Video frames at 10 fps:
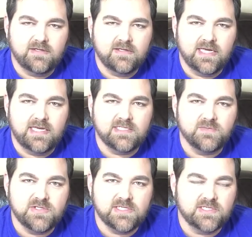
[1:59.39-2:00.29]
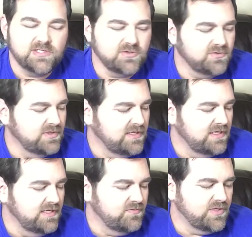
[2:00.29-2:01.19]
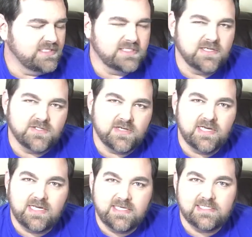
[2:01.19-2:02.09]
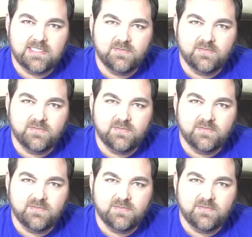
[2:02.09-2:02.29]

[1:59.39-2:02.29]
90s music too. Plus it's also kind of easy to